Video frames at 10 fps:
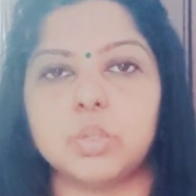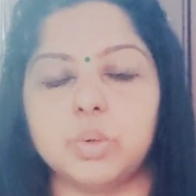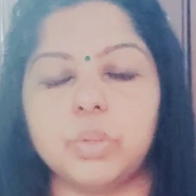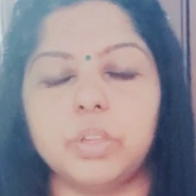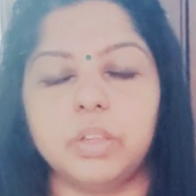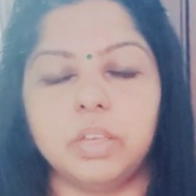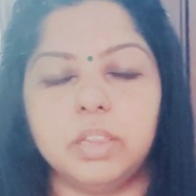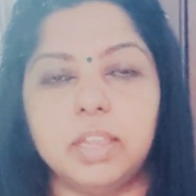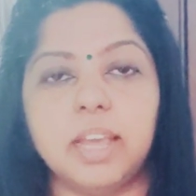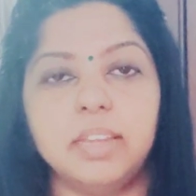So
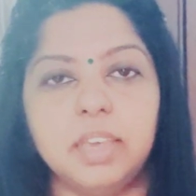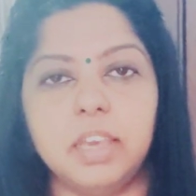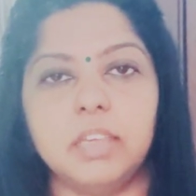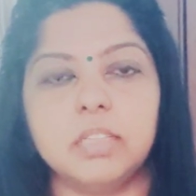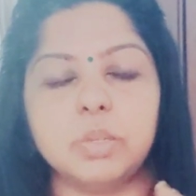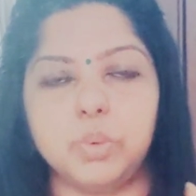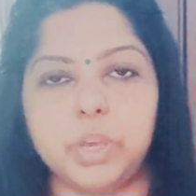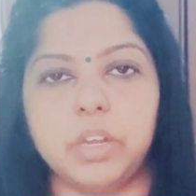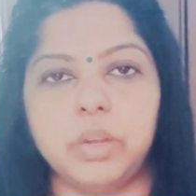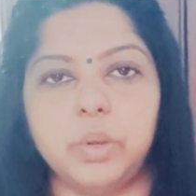in that case, you
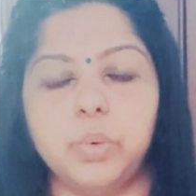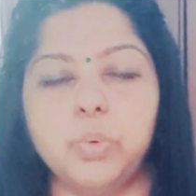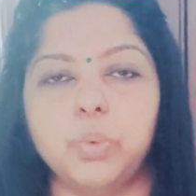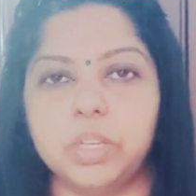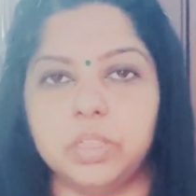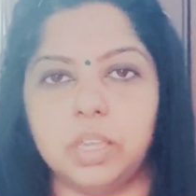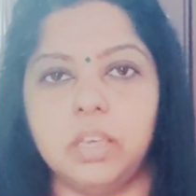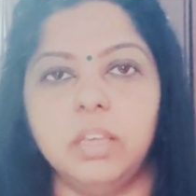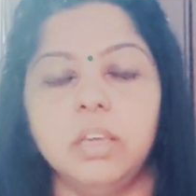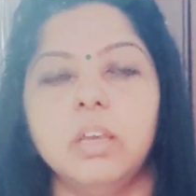can do one
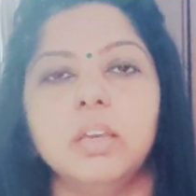thing